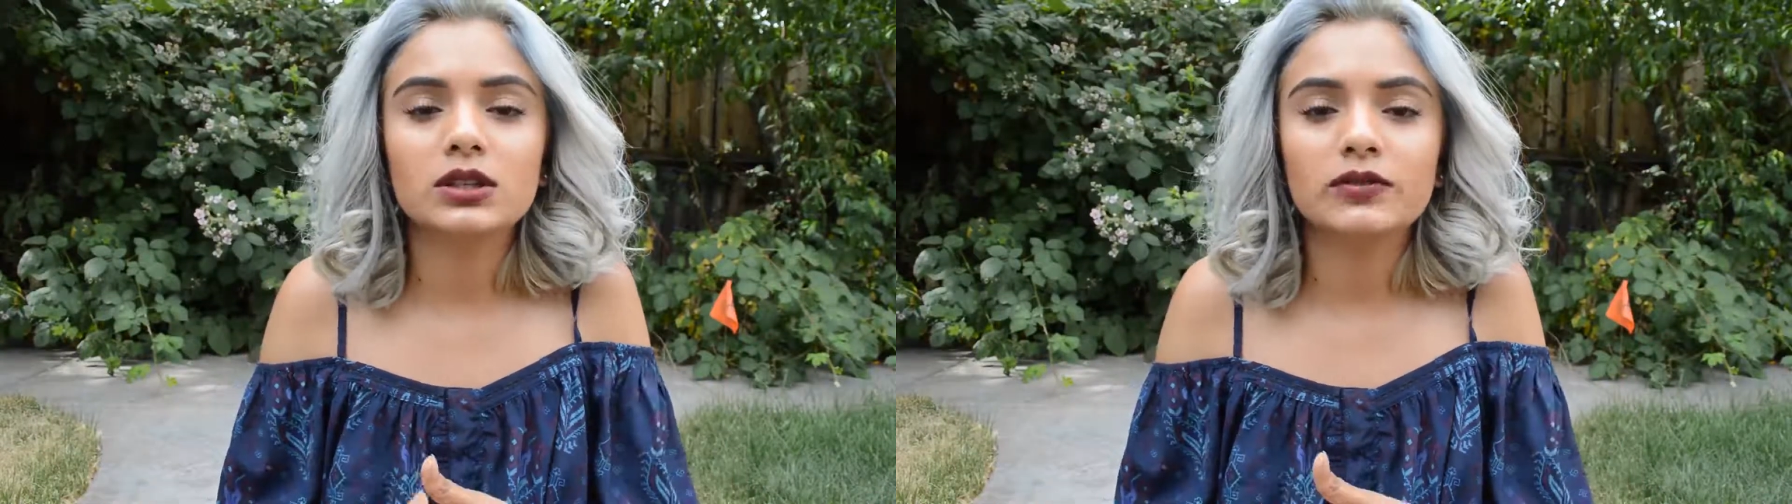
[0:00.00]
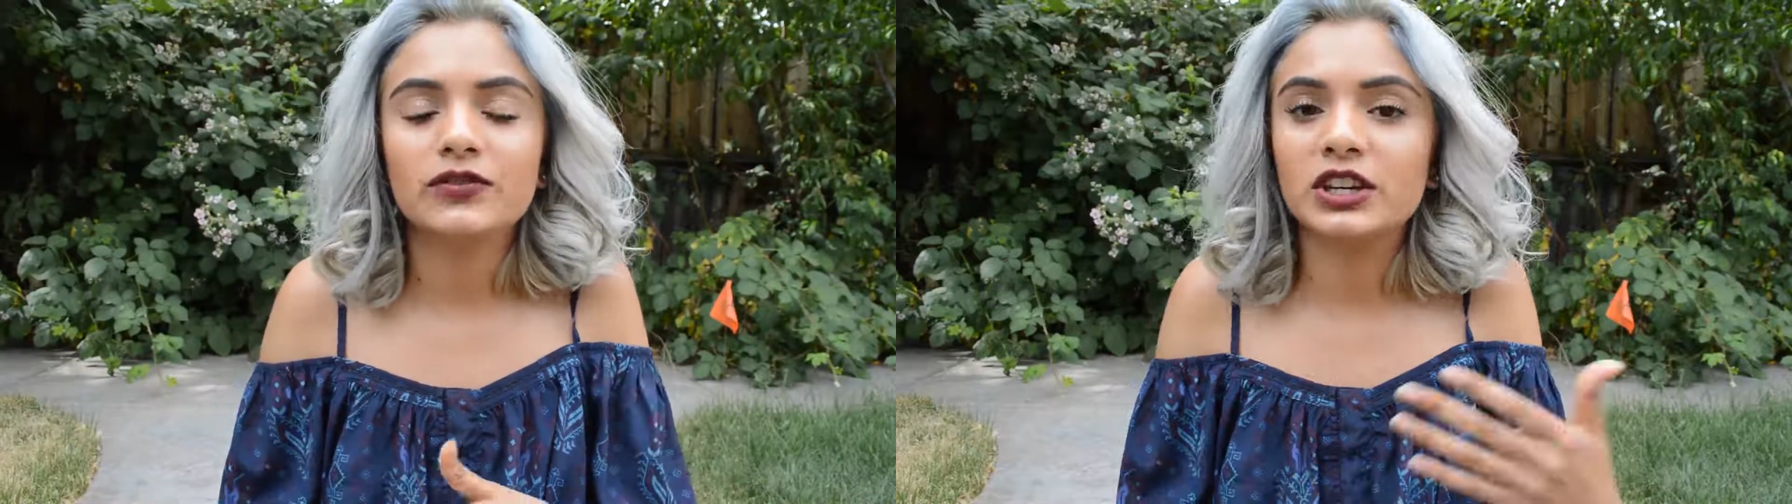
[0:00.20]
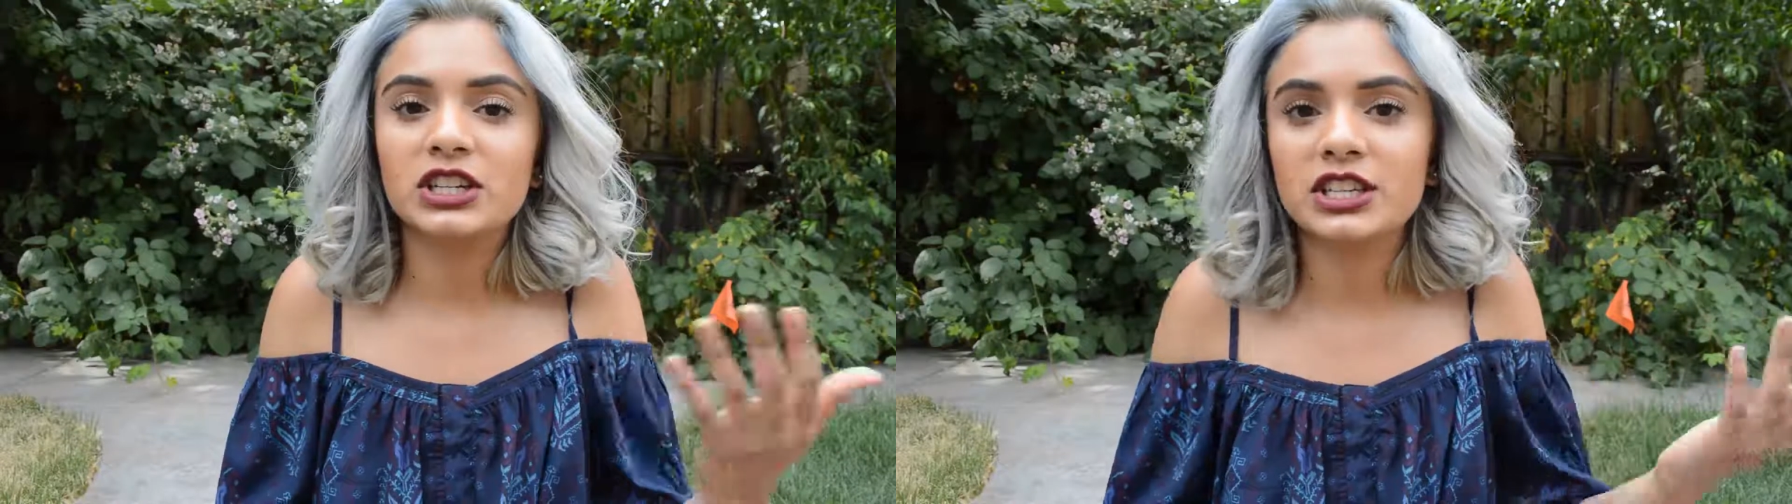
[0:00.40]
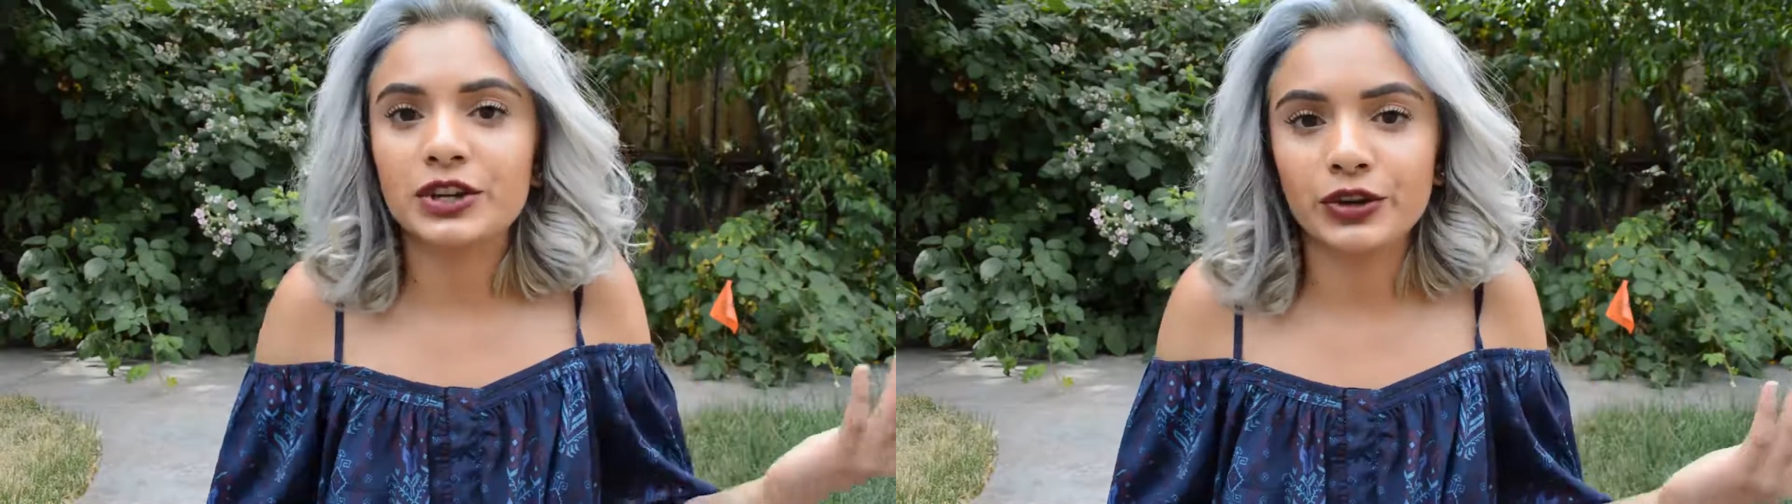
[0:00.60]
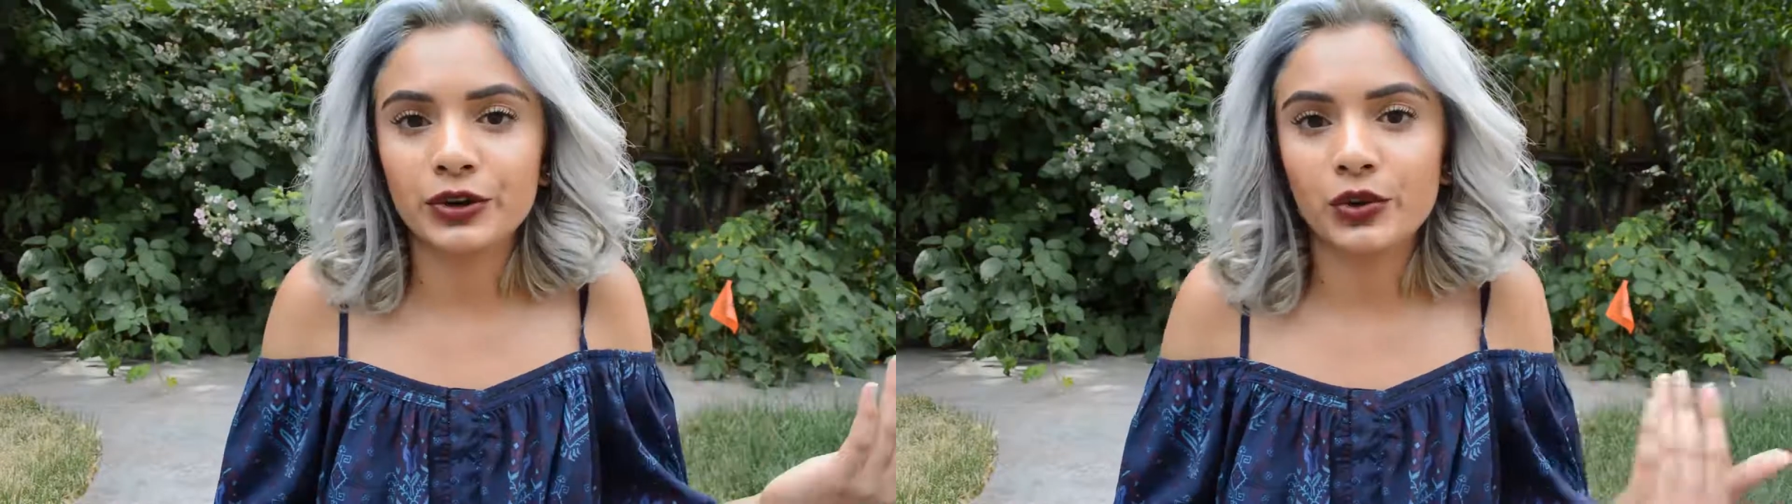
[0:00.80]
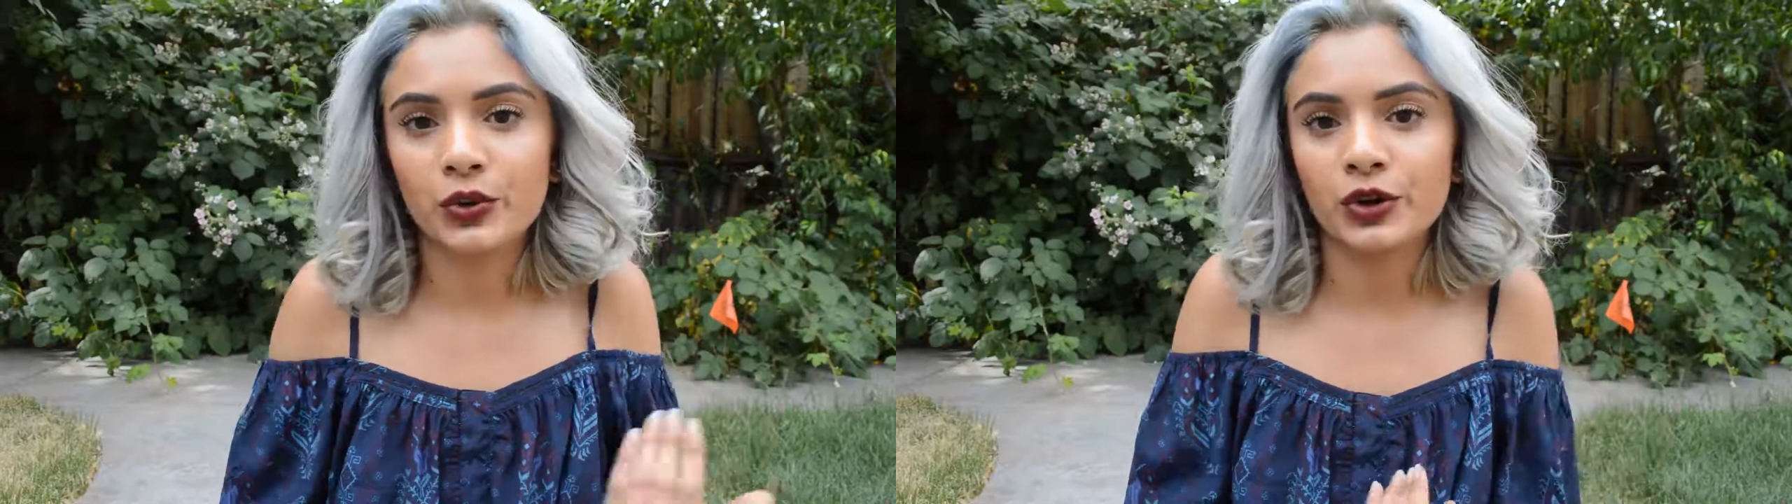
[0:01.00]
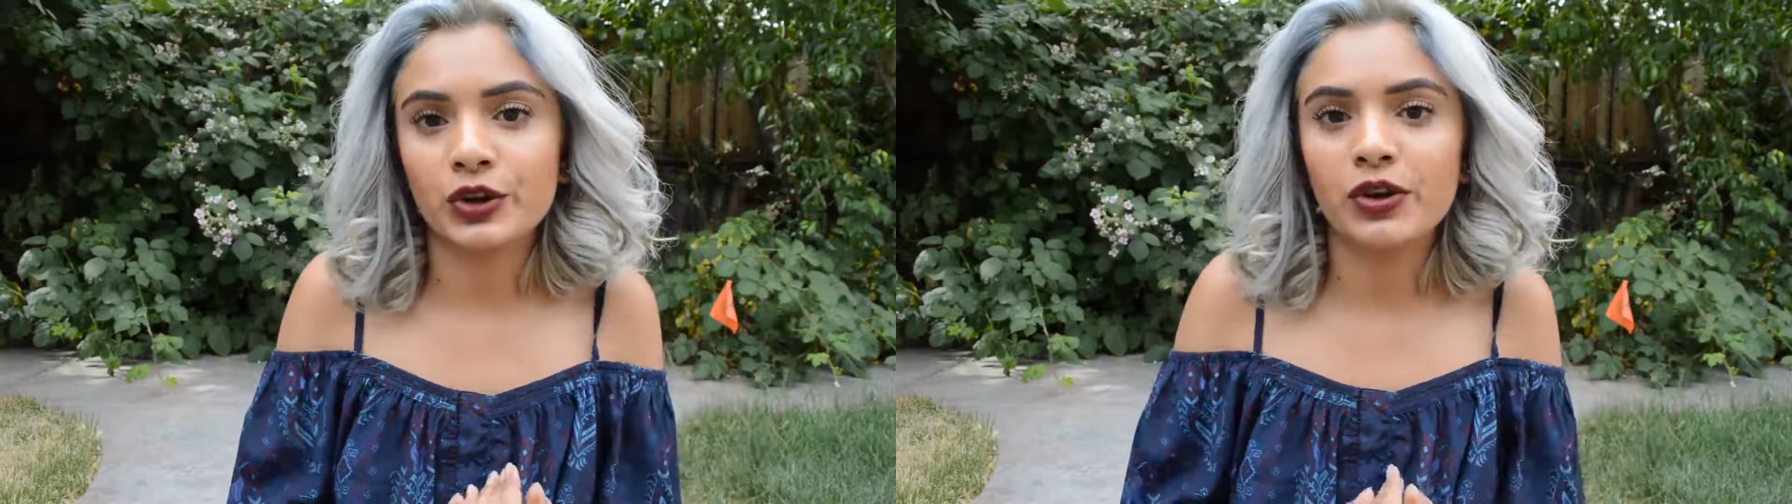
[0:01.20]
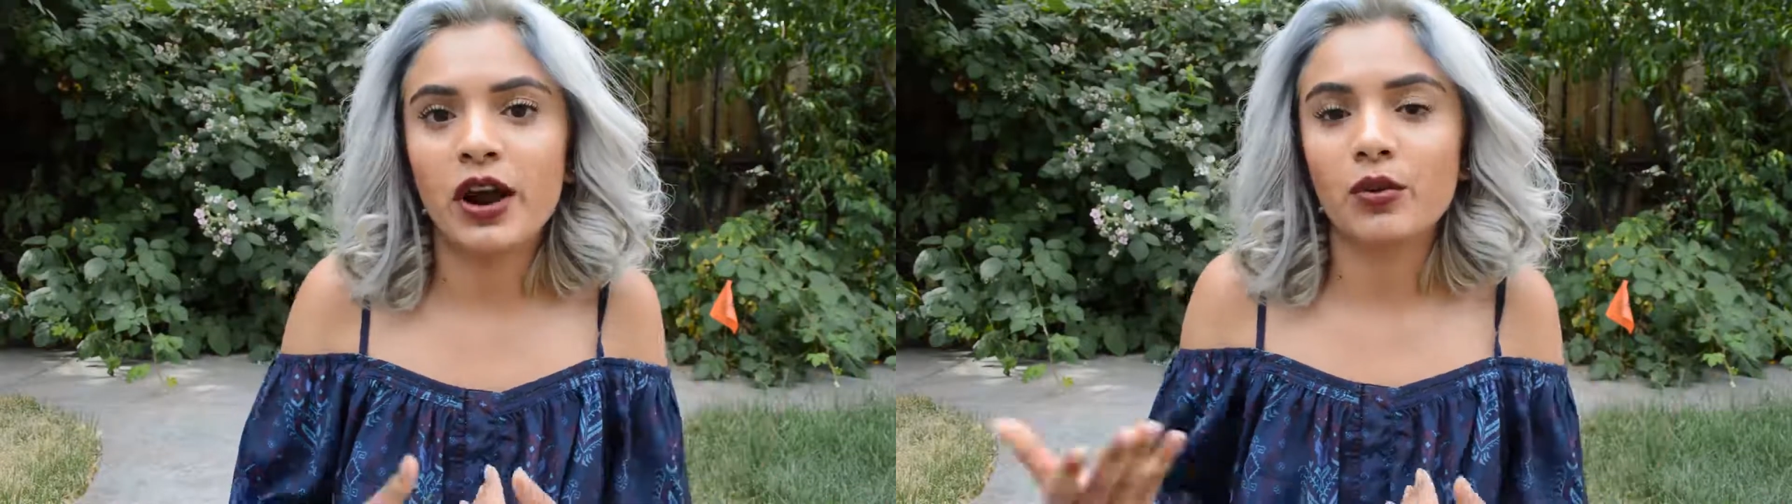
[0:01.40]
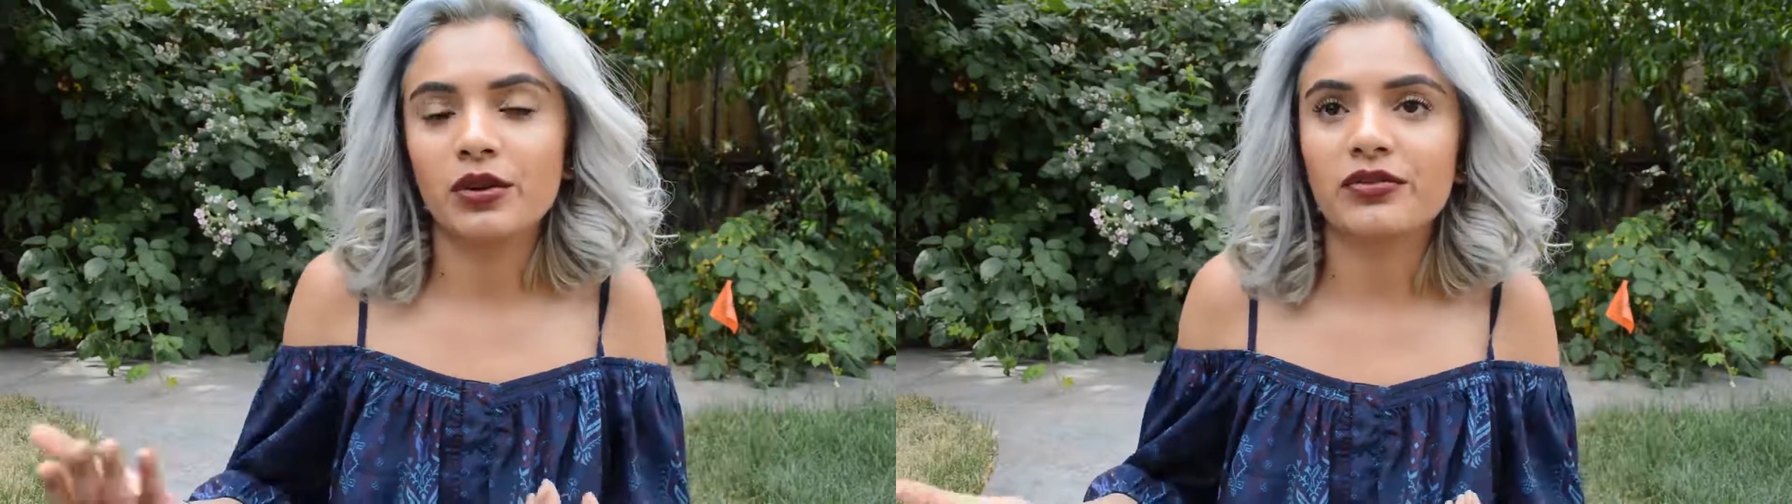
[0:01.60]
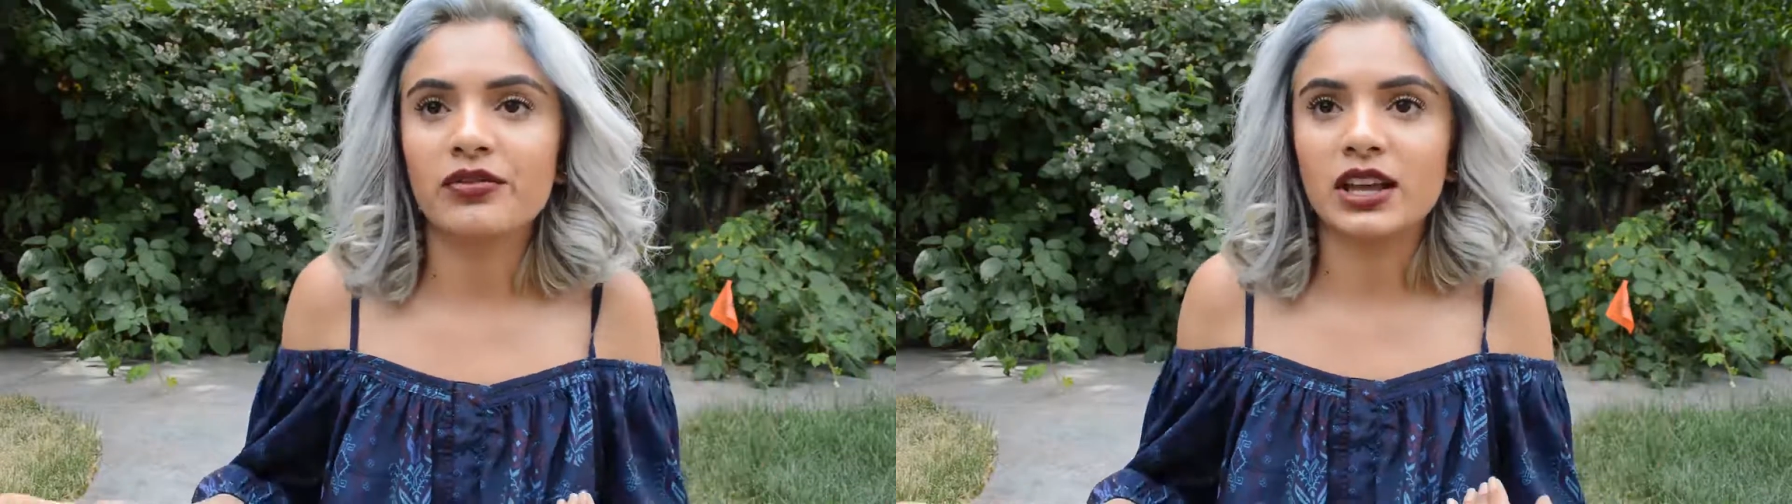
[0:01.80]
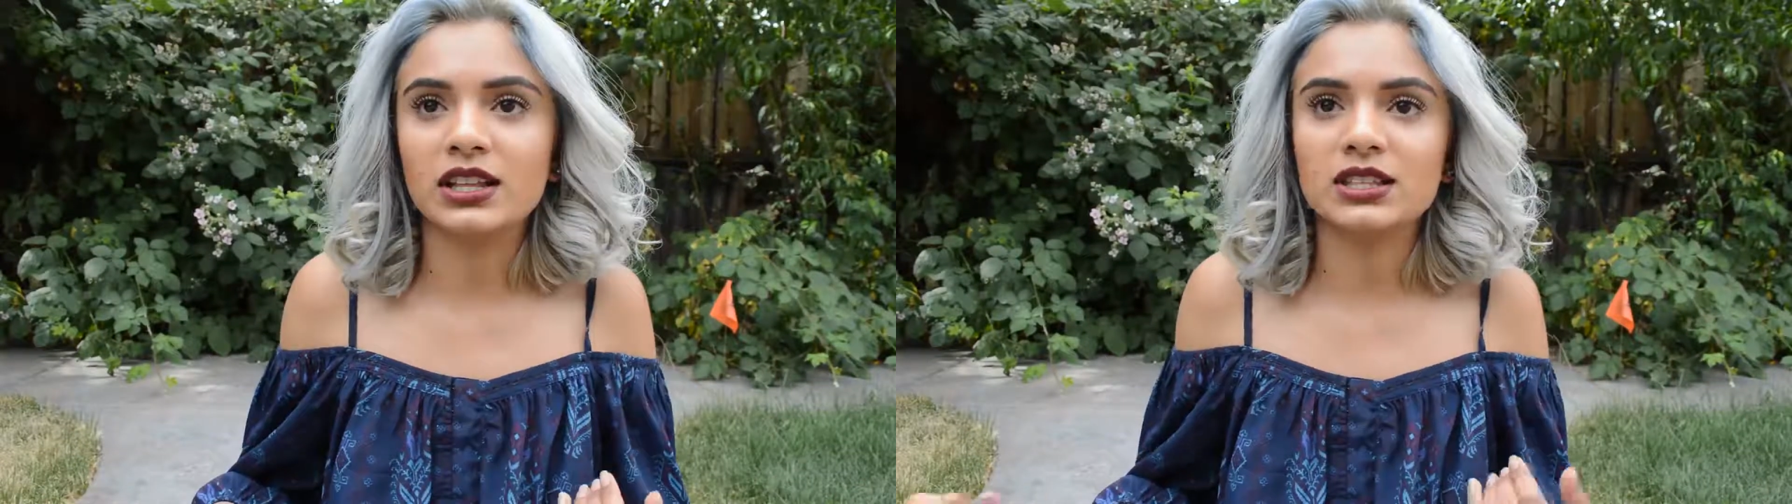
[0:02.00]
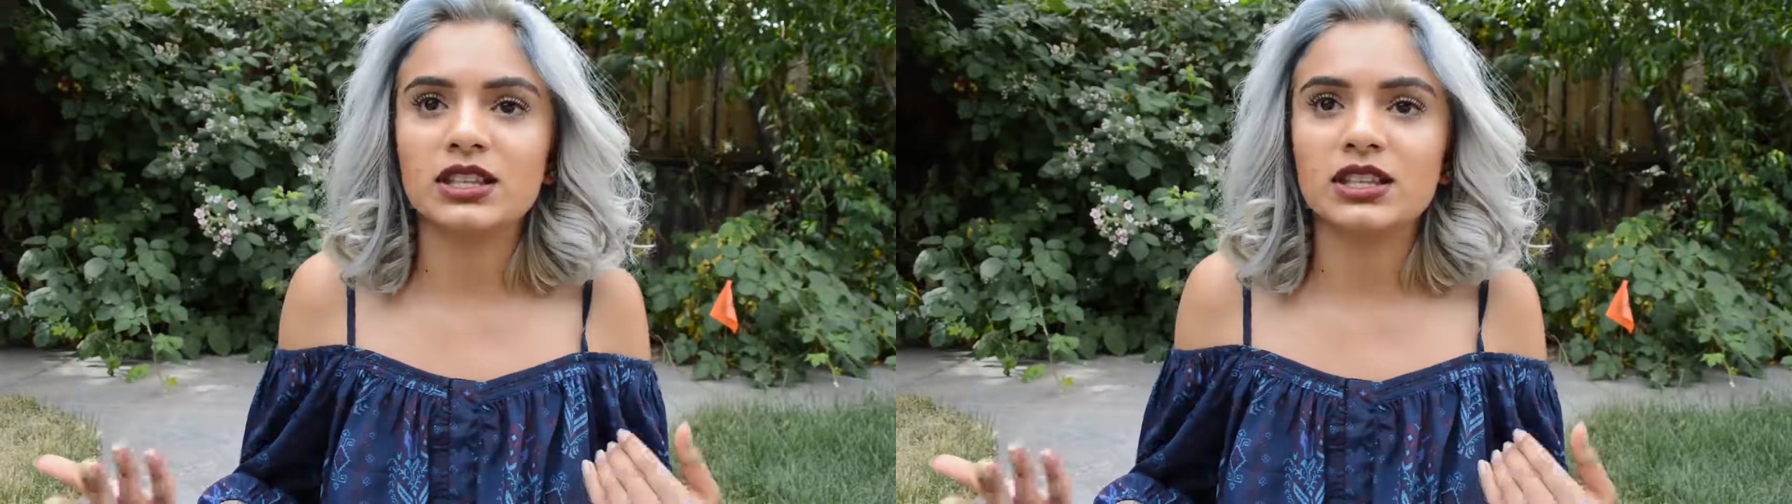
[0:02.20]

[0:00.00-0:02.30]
for dinner or you're out with friends,